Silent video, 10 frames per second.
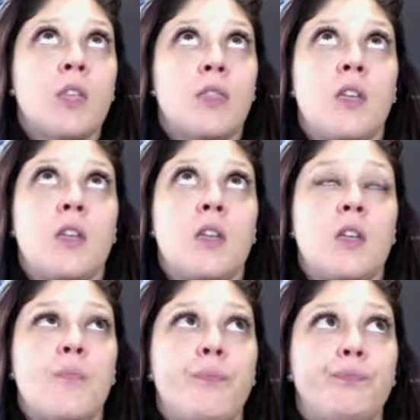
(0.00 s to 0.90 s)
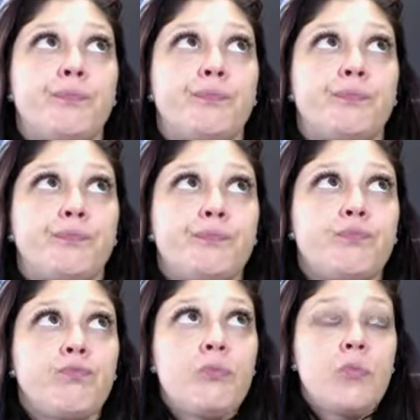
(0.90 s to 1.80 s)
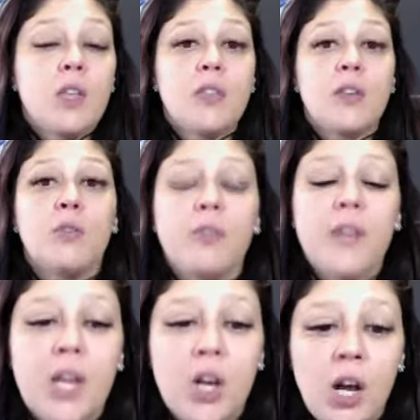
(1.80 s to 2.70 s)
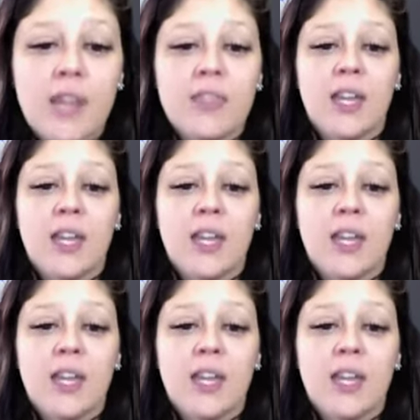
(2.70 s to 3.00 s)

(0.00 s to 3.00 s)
the fear and the